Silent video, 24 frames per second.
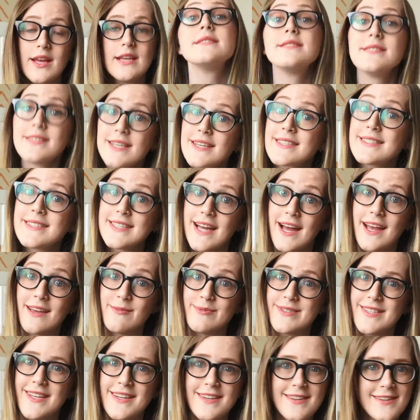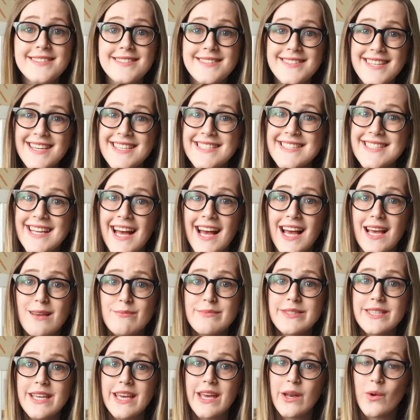Six times. Six
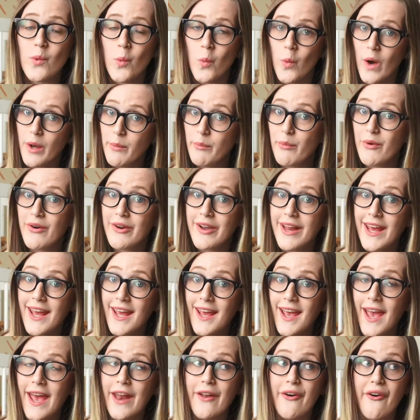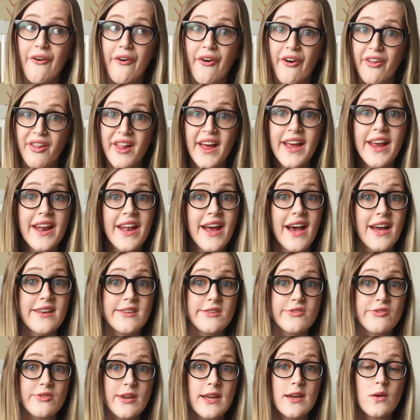times in one morning, and all I had had
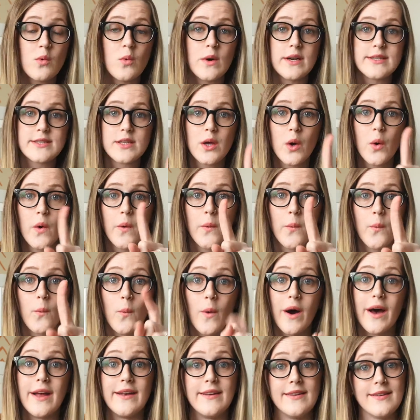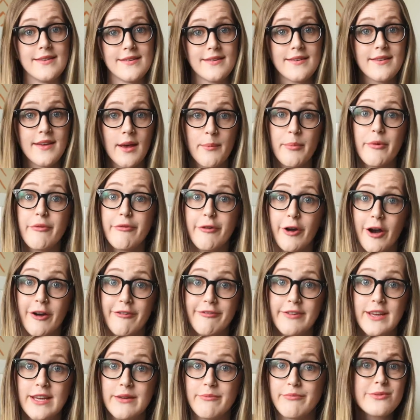to drink was one cup of
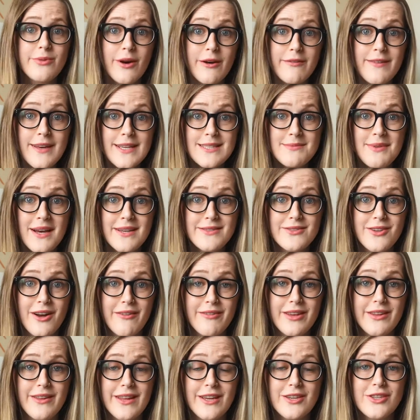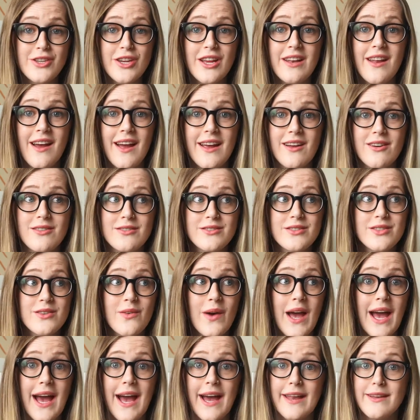coffee. twelve days past ovulation, I also
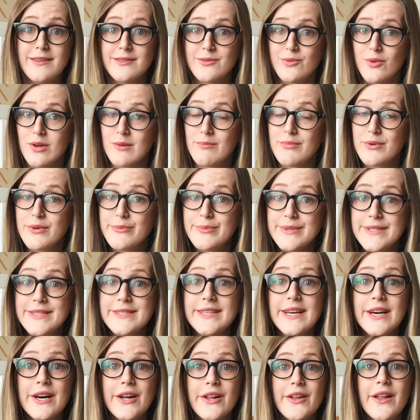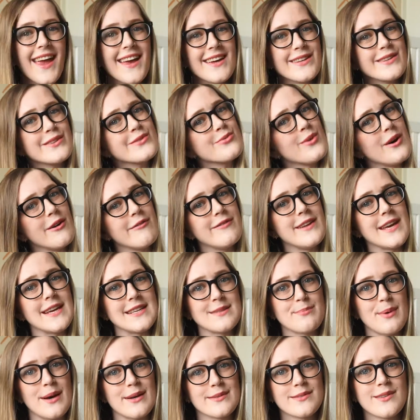had sore boobs still, and twelve
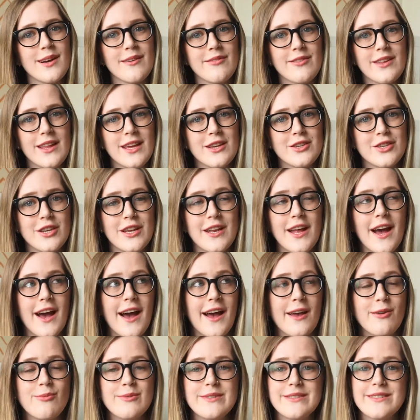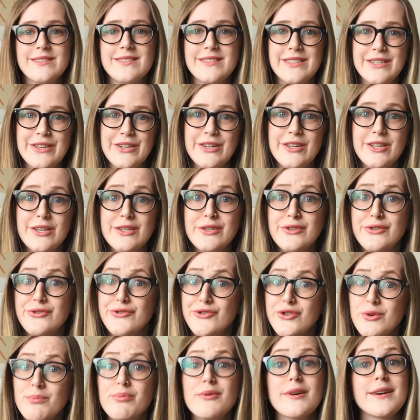days past ovulation, I was still
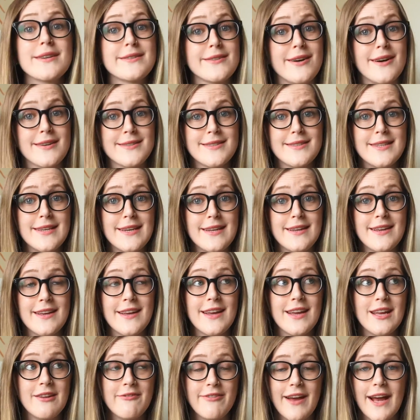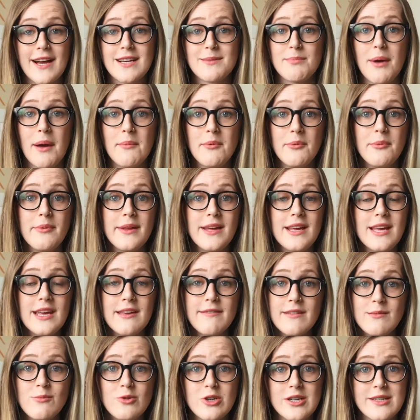super exhausted. In fact, probably
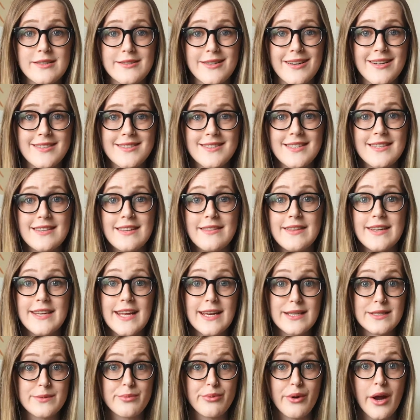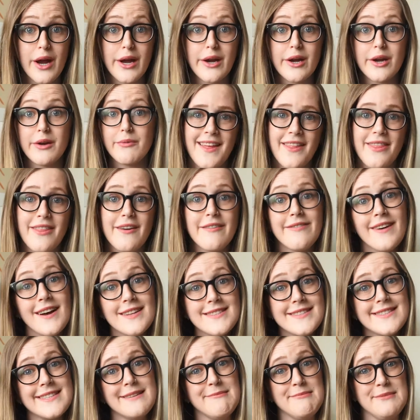even more exhausted than the days prior. The
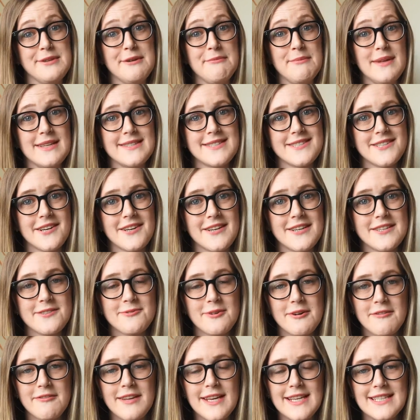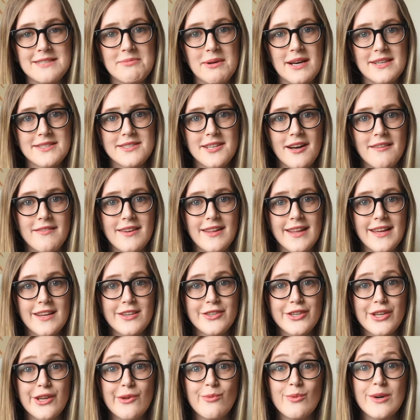fun symptom that started twelve days past
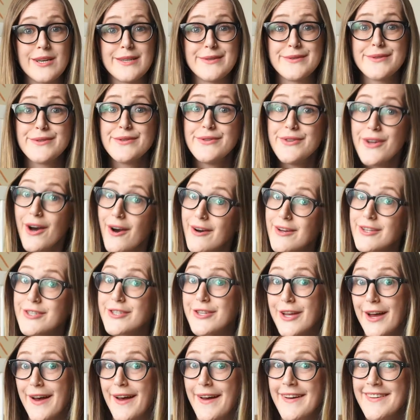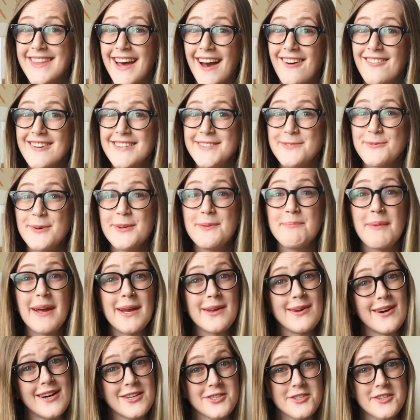ovulation was nausea. That was when
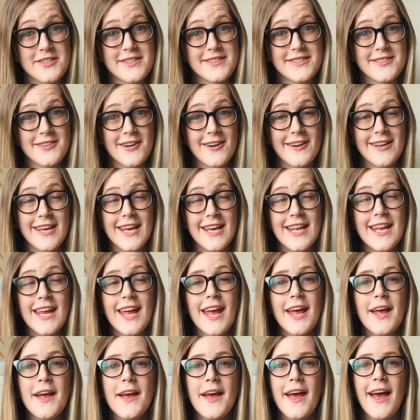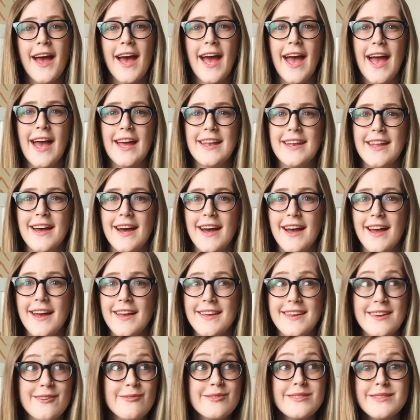my nausea started. And uh,
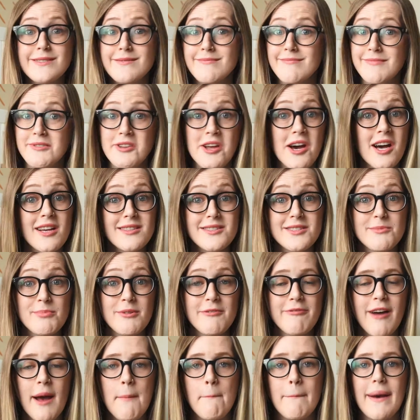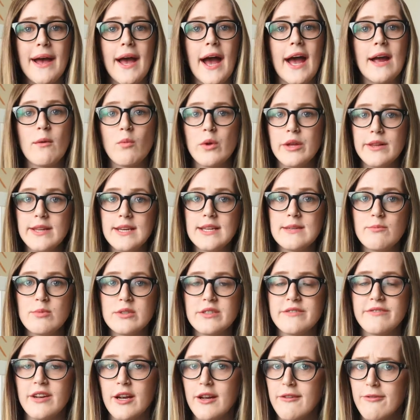it was not super fun, but I really
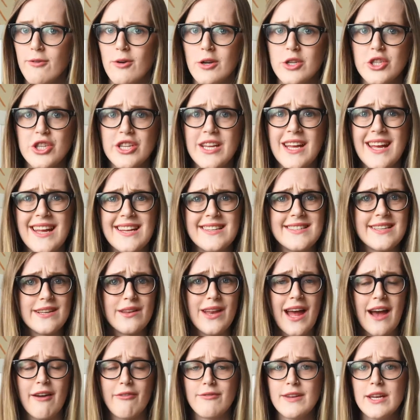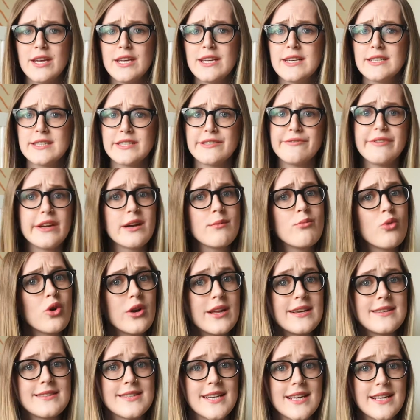was very fortunate and didn't have severe
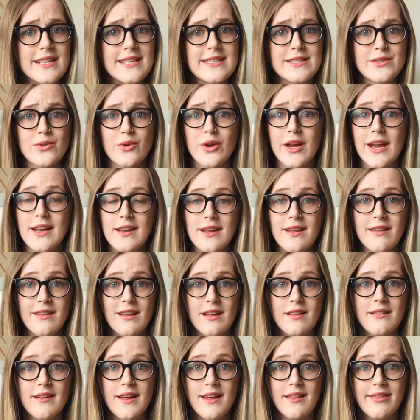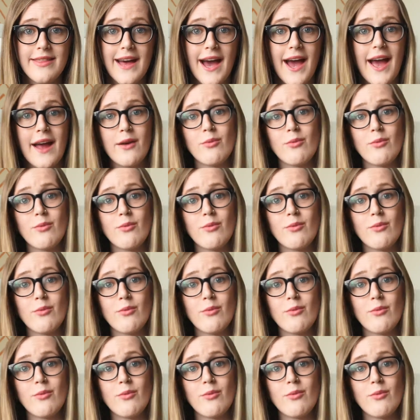morning sickness or anything like that.